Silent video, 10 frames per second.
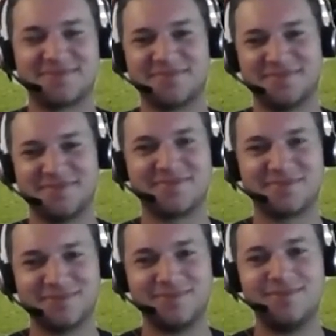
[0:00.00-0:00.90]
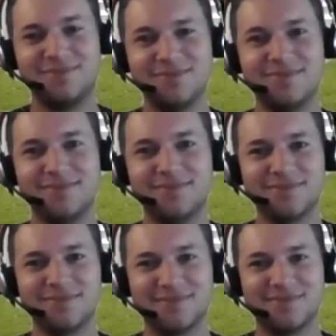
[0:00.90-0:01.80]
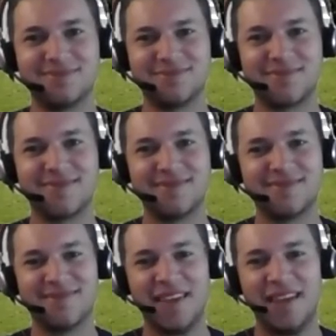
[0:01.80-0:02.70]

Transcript: (silent)